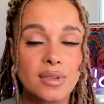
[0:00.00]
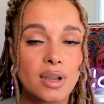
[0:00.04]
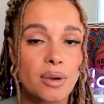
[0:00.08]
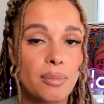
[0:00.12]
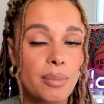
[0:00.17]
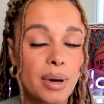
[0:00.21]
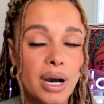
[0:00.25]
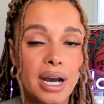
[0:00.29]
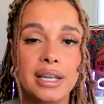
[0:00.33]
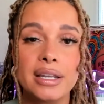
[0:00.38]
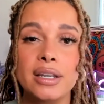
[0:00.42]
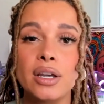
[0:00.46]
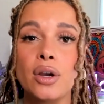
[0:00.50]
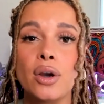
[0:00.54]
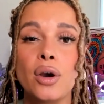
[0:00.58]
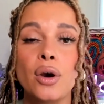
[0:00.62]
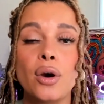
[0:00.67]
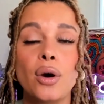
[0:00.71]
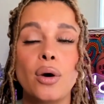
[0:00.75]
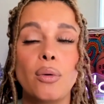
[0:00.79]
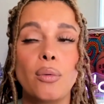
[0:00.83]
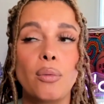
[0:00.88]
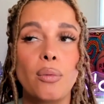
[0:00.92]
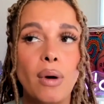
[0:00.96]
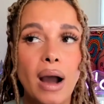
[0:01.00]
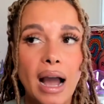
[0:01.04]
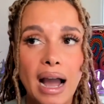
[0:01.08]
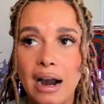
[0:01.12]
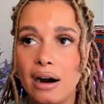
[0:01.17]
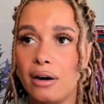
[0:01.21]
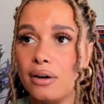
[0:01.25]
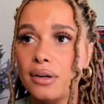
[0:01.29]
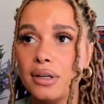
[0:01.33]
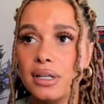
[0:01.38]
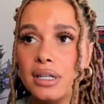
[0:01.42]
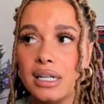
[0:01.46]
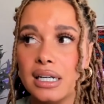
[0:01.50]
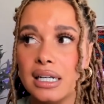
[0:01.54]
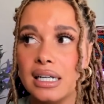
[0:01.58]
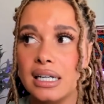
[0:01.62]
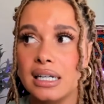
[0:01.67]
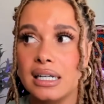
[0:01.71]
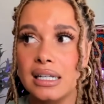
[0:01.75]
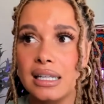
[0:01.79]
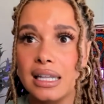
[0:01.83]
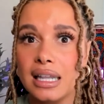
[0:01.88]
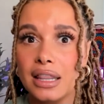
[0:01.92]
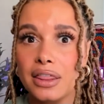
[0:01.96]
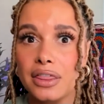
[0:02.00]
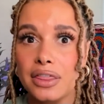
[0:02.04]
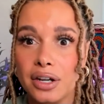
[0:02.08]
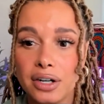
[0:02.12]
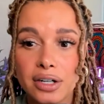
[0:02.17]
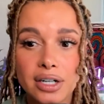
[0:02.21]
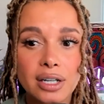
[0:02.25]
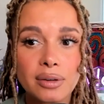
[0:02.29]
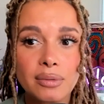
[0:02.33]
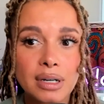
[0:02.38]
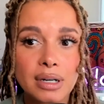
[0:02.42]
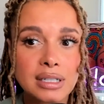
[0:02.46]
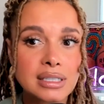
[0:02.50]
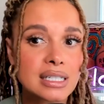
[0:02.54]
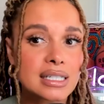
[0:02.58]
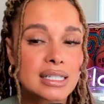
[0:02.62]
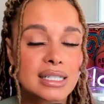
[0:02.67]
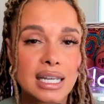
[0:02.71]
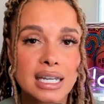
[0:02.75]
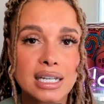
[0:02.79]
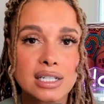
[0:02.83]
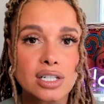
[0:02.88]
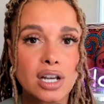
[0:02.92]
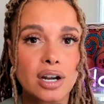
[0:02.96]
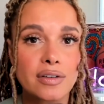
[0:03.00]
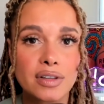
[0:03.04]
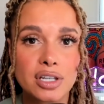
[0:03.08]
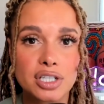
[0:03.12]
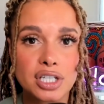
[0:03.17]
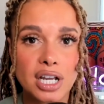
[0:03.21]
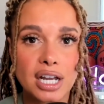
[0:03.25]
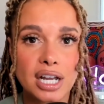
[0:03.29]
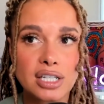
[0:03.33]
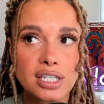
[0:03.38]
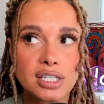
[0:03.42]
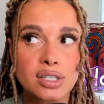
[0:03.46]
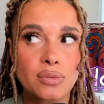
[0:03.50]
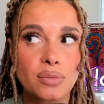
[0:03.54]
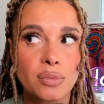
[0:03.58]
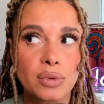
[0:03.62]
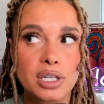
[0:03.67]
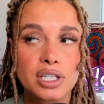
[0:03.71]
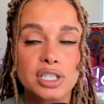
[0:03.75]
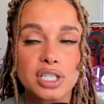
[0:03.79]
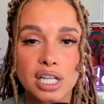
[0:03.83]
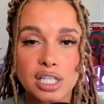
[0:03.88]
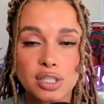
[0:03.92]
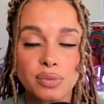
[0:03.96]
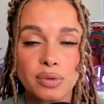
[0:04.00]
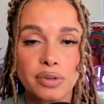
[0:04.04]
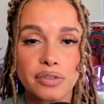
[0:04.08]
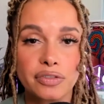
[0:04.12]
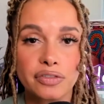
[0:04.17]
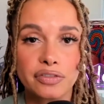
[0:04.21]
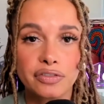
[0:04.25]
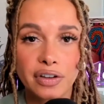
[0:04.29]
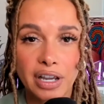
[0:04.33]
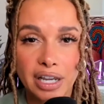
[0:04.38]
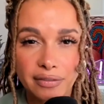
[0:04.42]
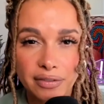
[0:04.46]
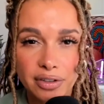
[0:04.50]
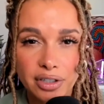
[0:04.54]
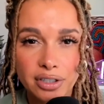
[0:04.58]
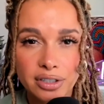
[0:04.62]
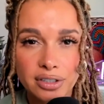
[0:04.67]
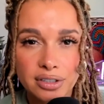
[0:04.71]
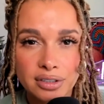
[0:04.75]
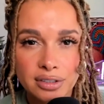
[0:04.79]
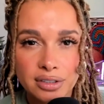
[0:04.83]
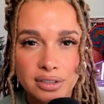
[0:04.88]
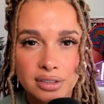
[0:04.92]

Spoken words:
But wow, 31-6 over the Jets when the Jets were favored.